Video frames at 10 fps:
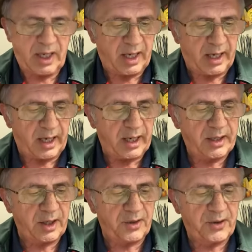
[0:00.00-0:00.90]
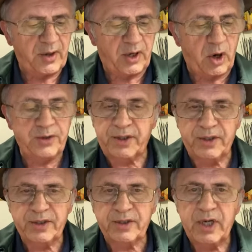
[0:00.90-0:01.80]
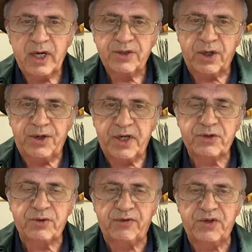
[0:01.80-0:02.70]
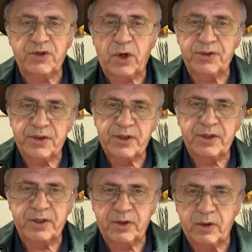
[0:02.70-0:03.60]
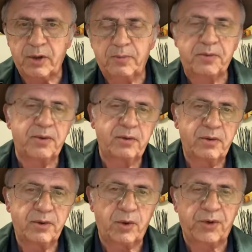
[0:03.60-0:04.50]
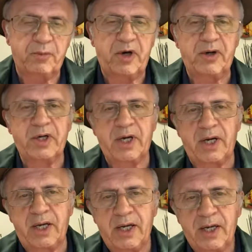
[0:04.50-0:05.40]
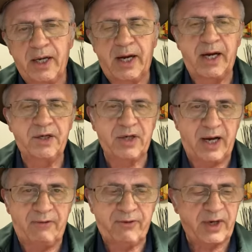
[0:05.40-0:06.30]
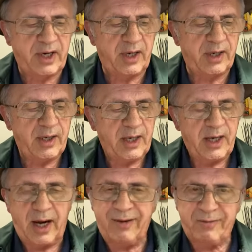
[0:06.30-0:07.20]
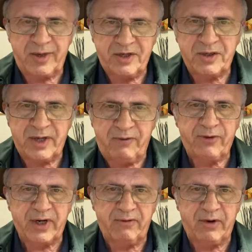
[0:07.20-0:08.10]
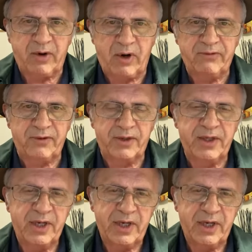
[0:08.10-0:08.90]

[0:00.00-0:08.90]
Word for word: Uh, you know, there are continents, so the history of each continent, Europe, North America, Asia, Africa. I haven't mentioned Africa very often.